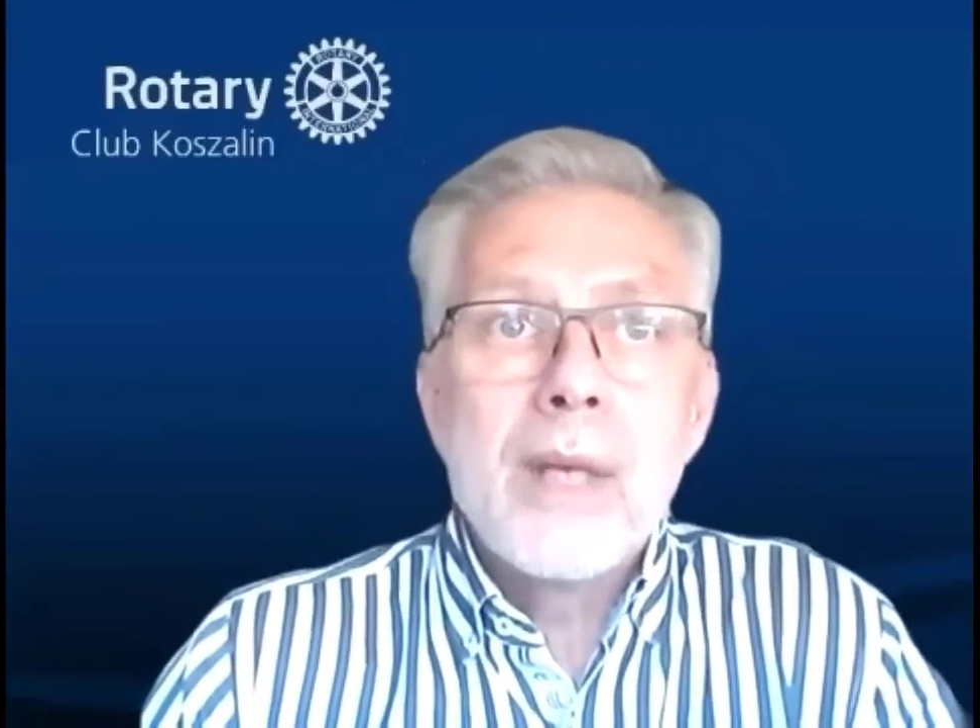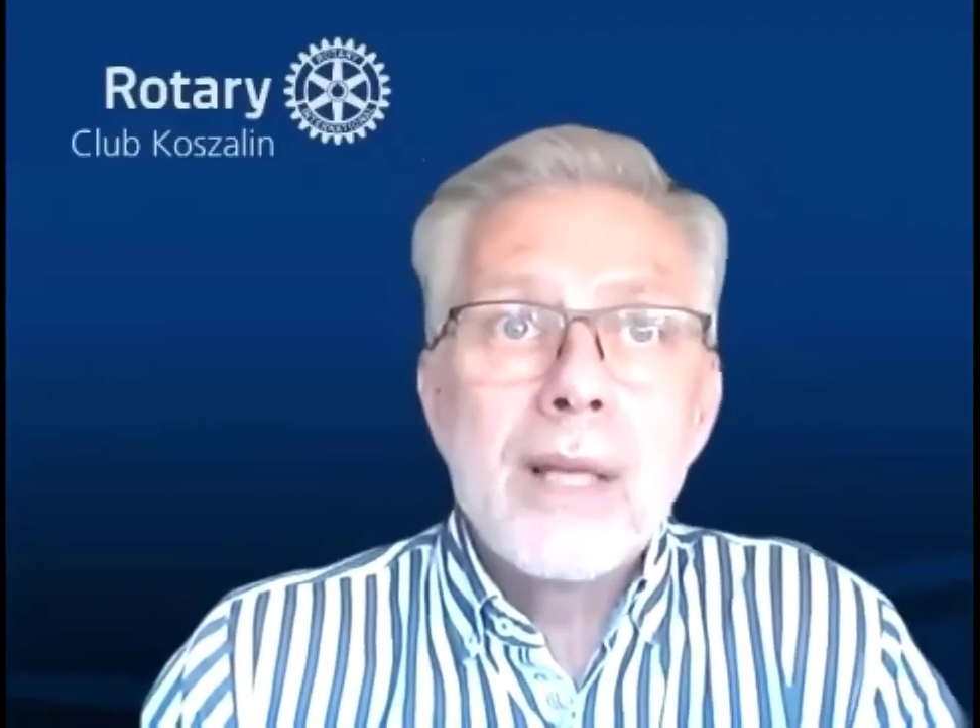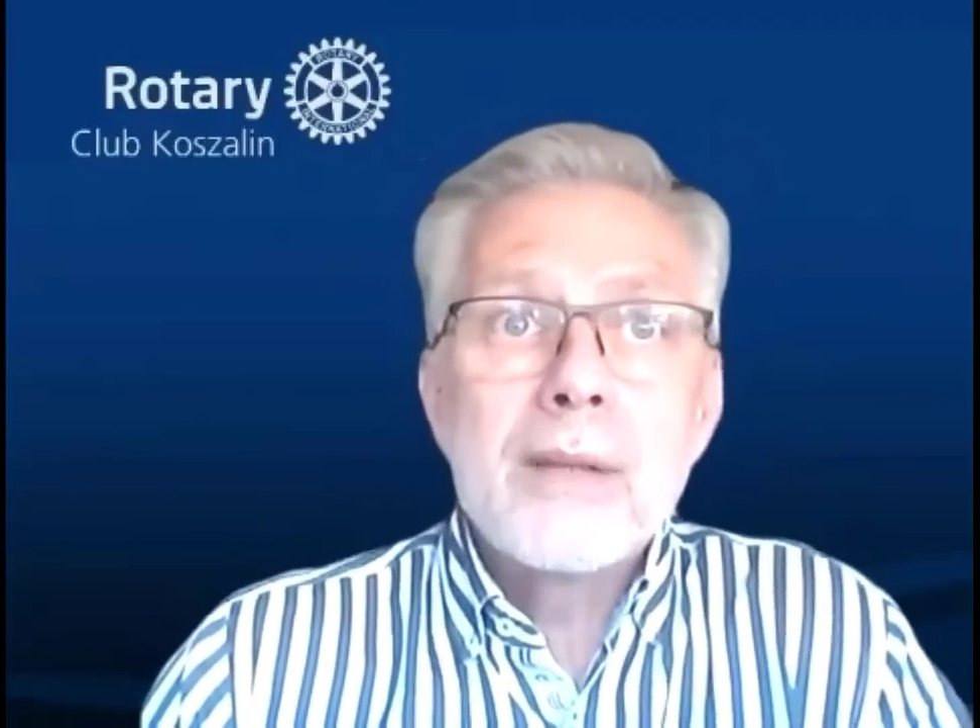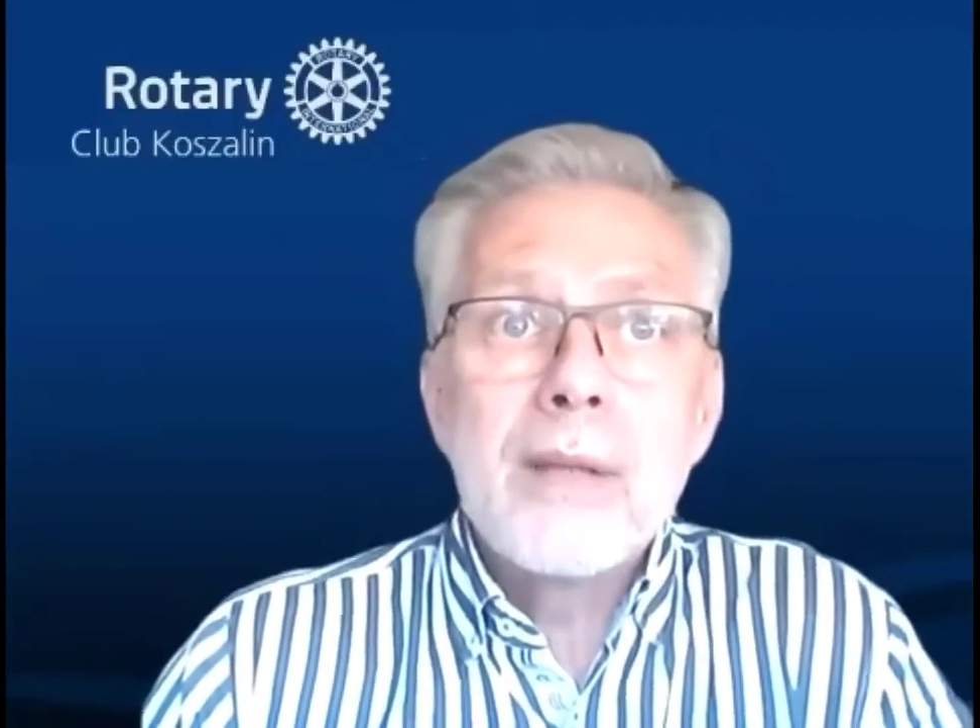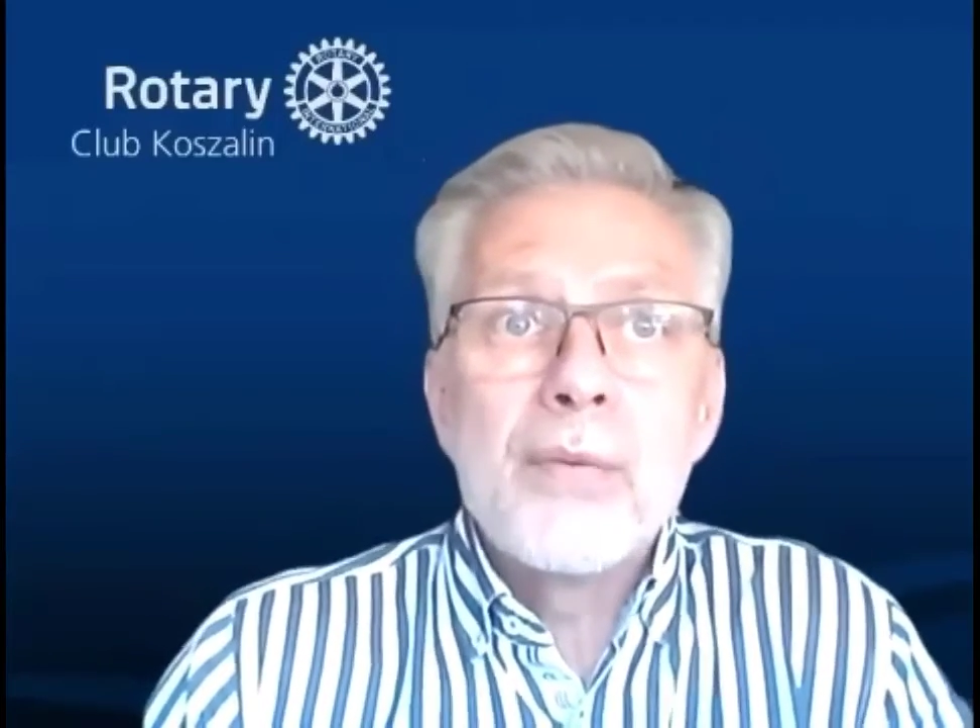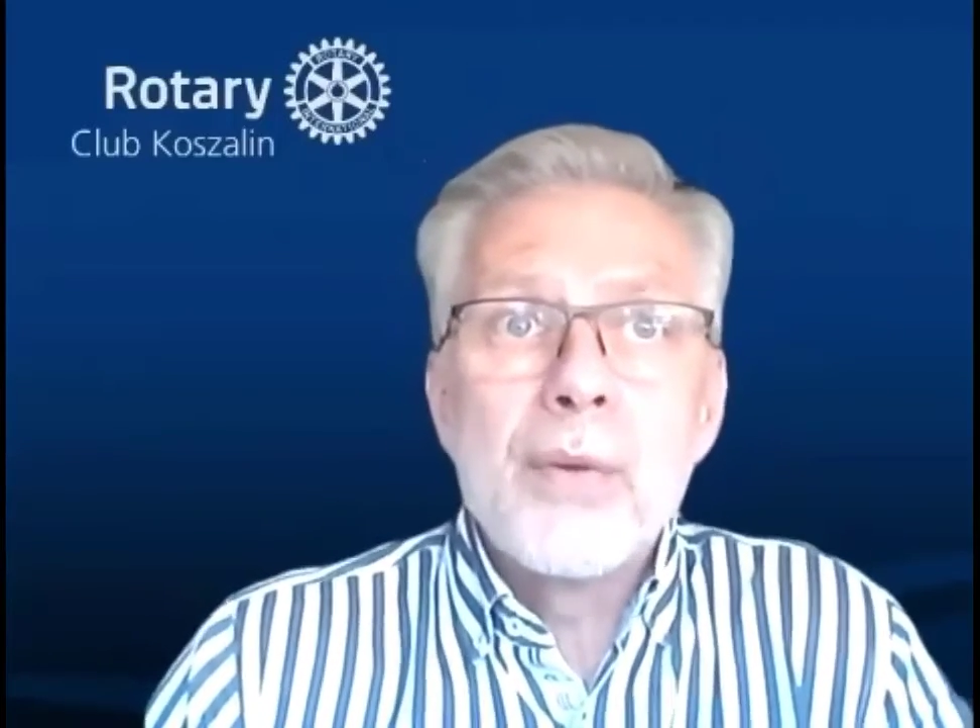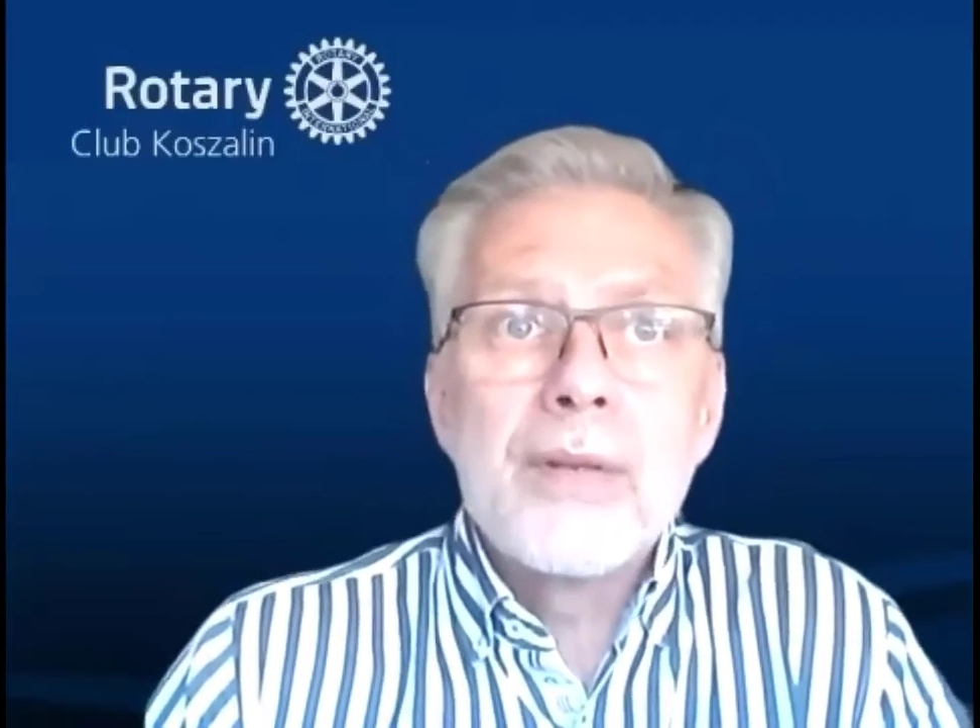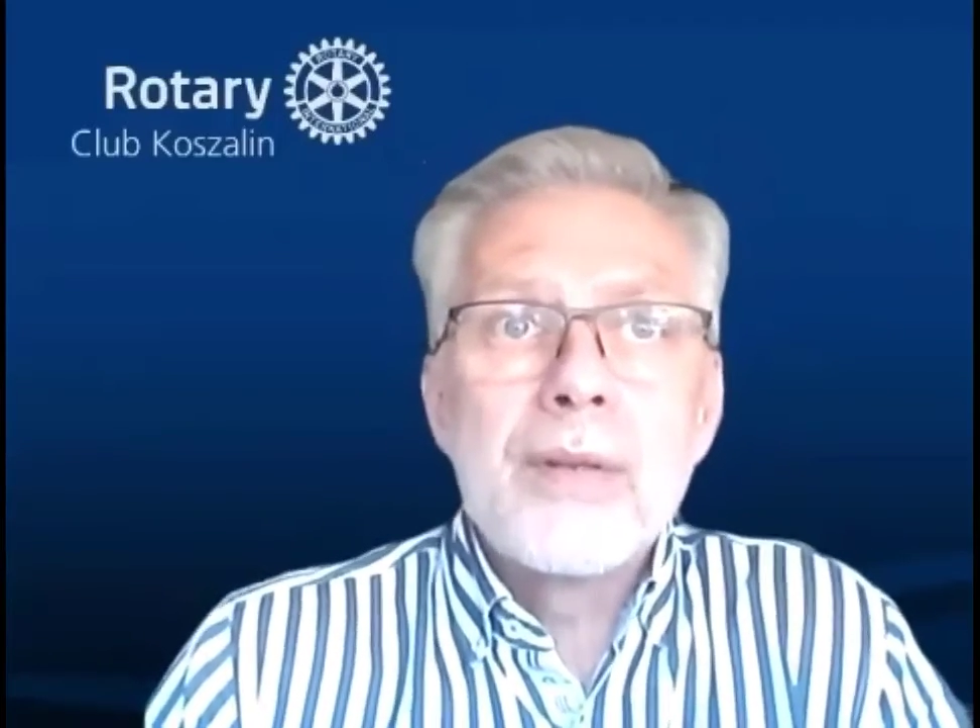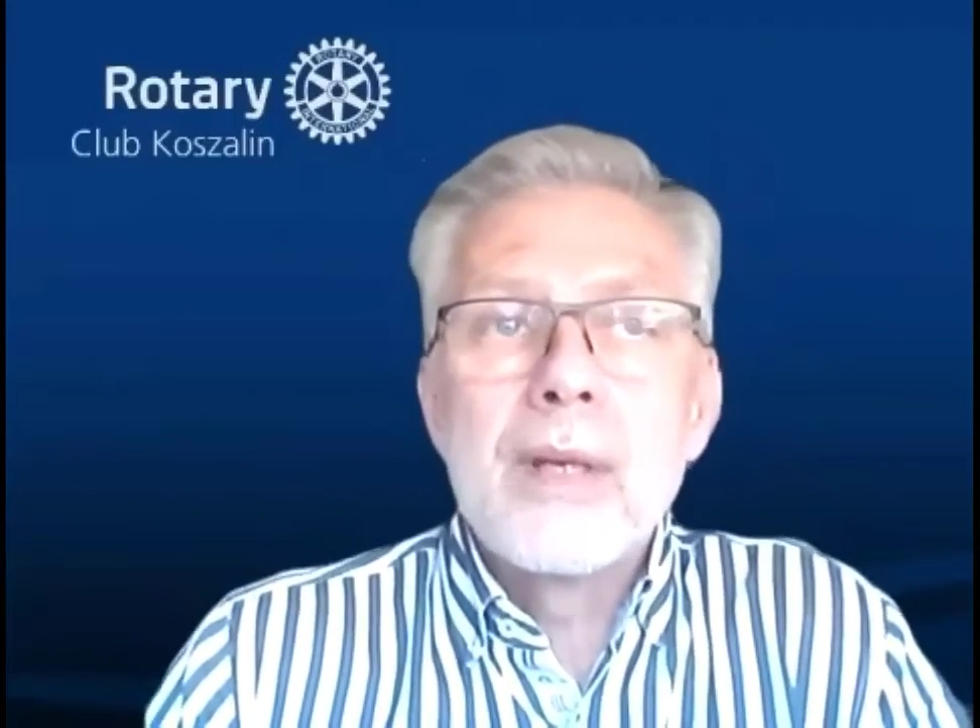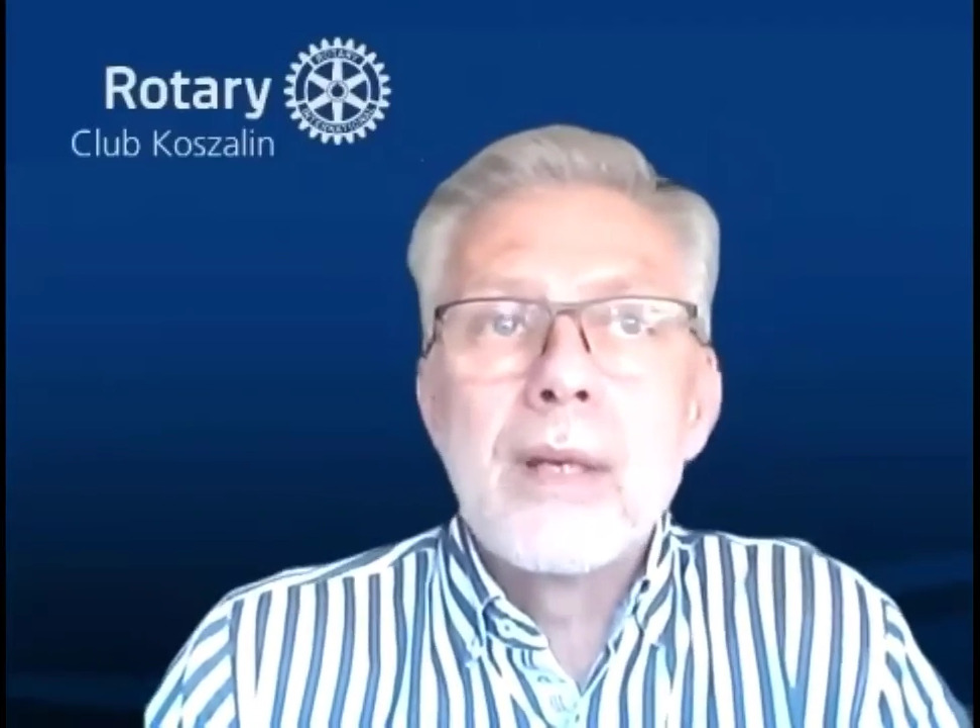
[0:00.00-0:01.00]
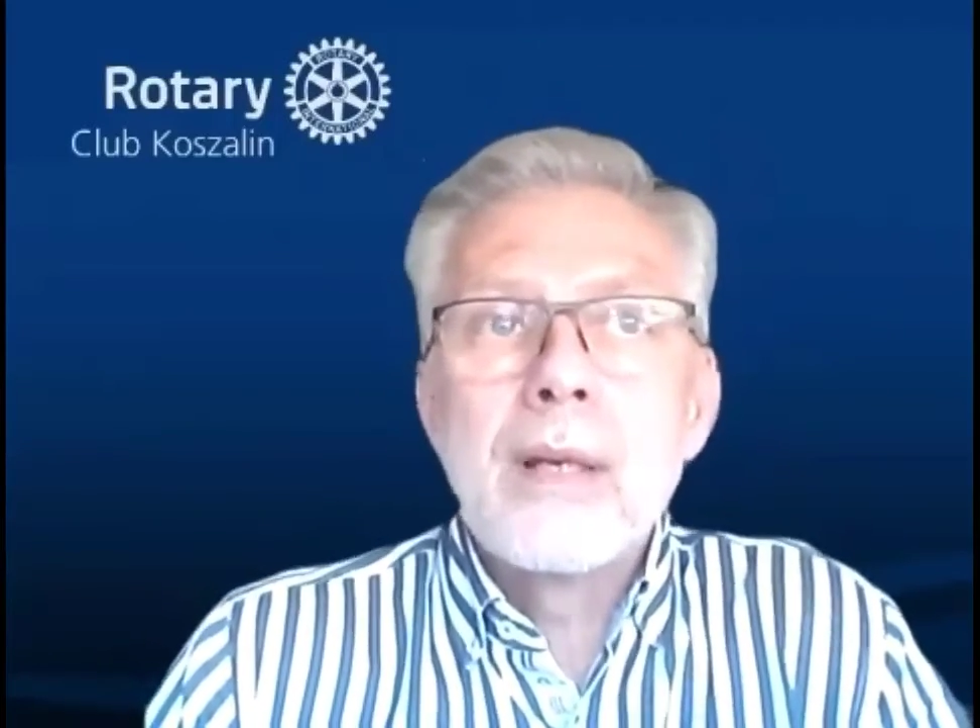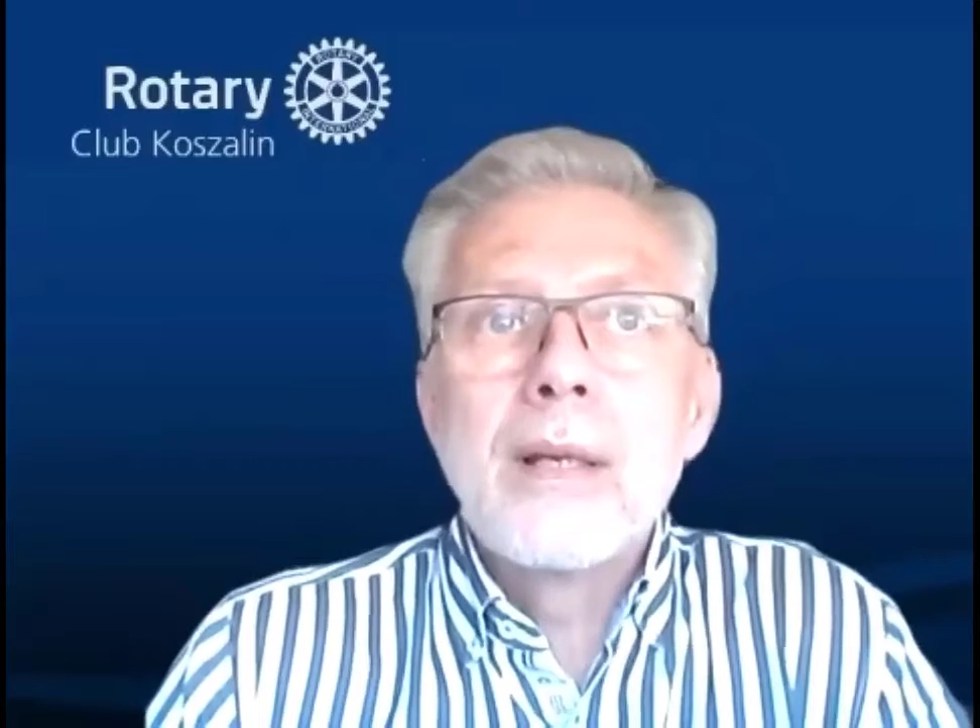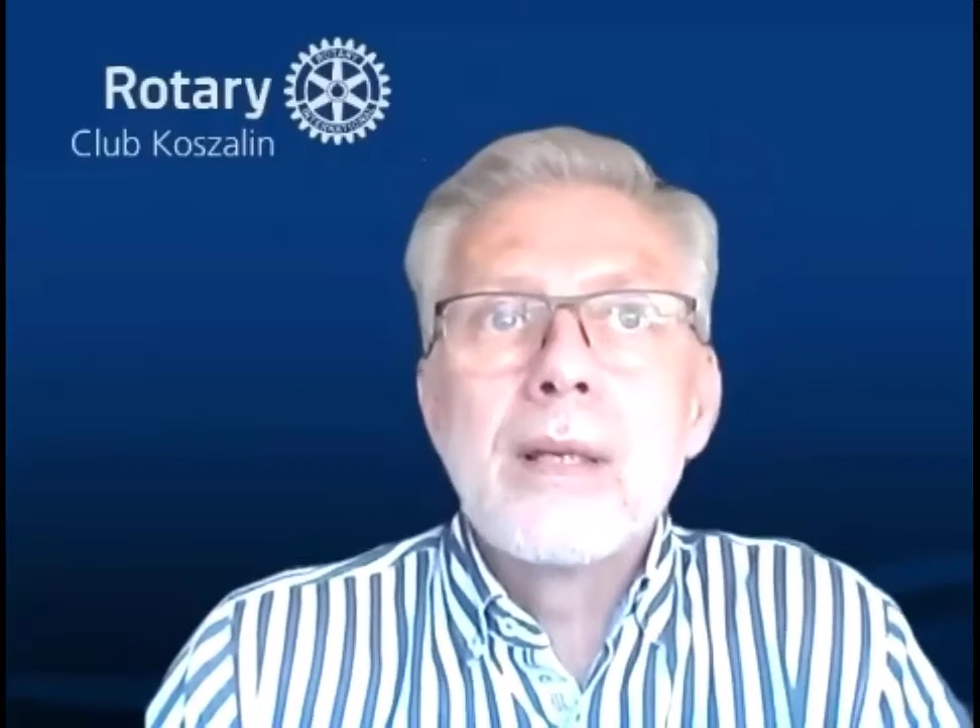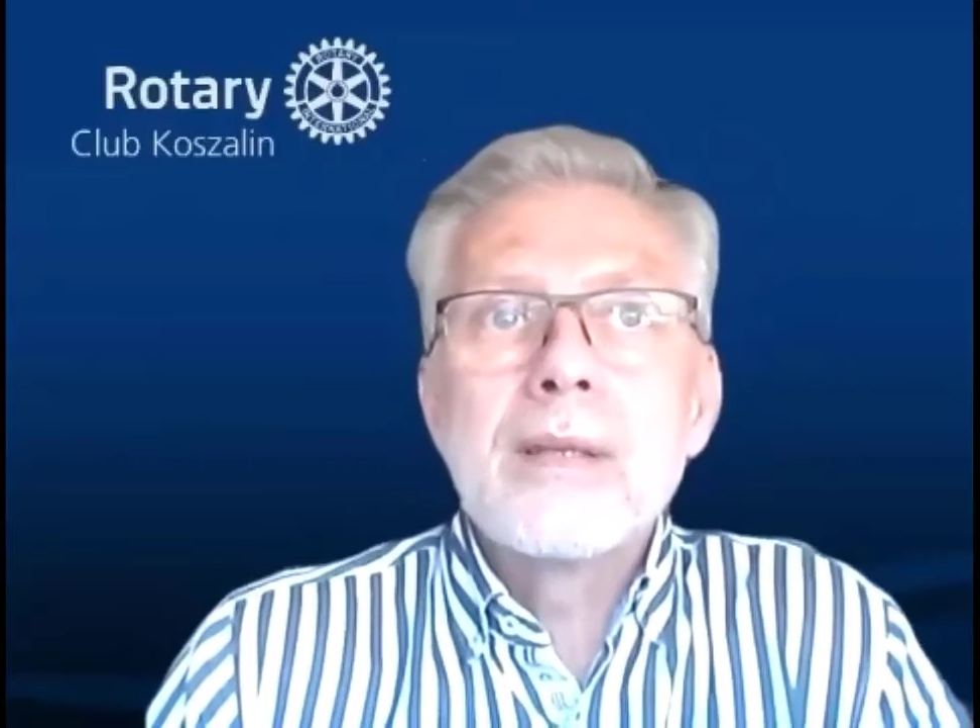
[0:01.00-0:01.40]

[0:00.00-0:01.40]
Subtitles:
That's the first thing.